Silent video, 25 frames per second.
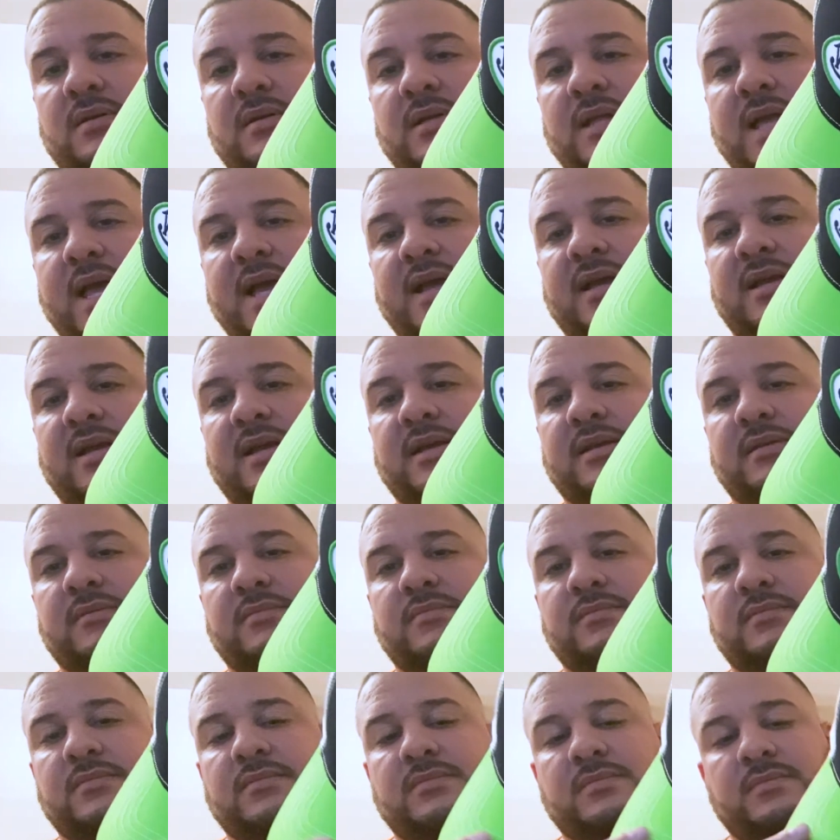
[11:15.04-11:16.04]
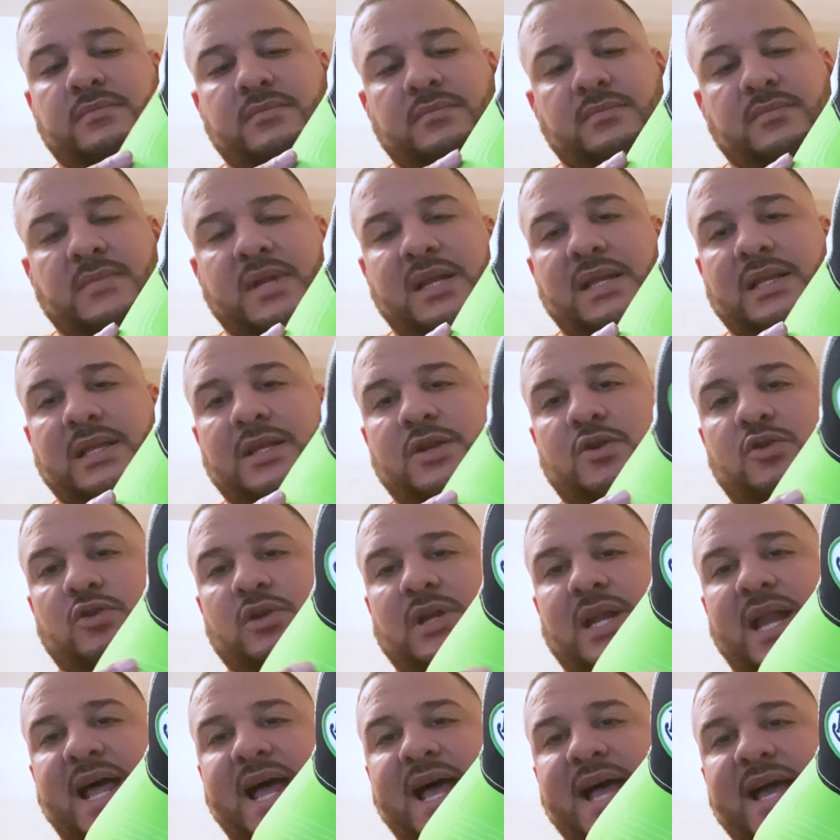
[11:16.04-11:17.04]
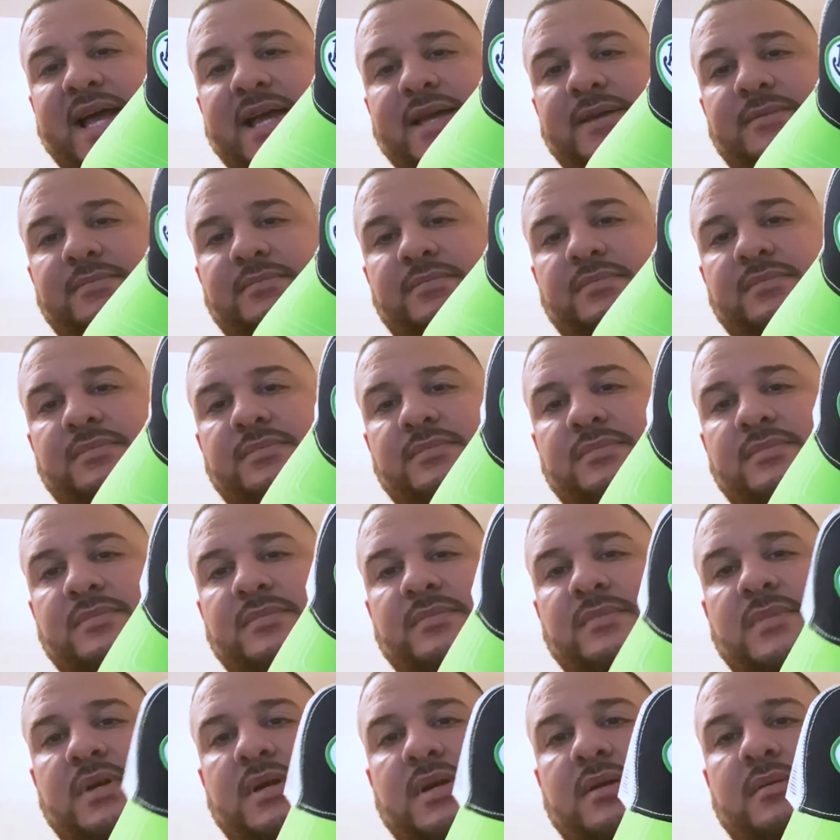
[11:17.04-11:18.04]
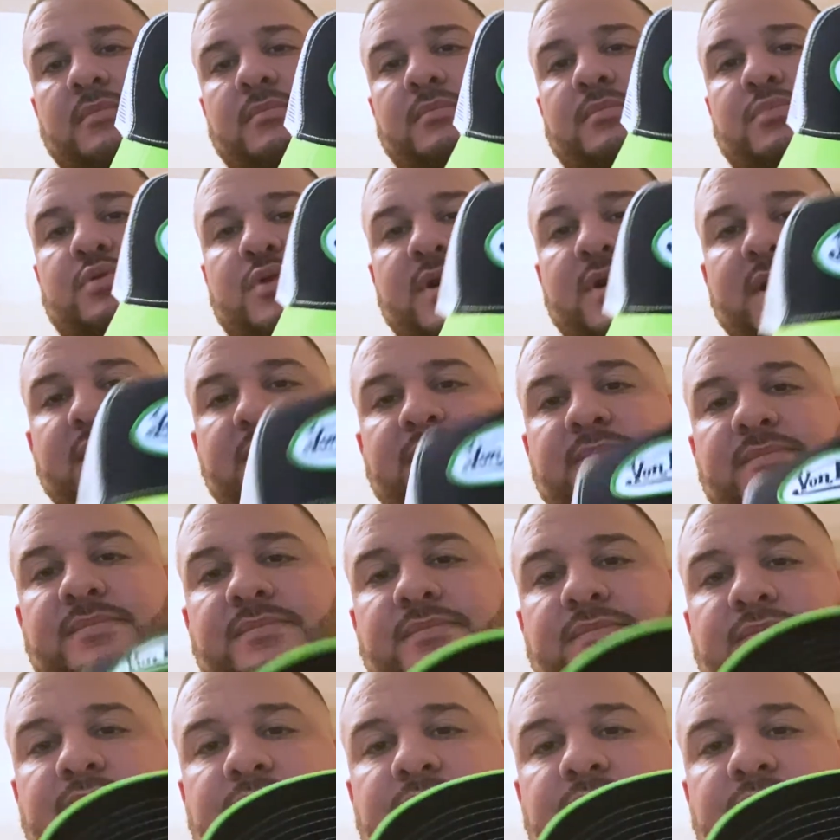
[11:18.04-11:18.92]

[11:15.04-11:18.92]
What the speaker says: Like a little line brim.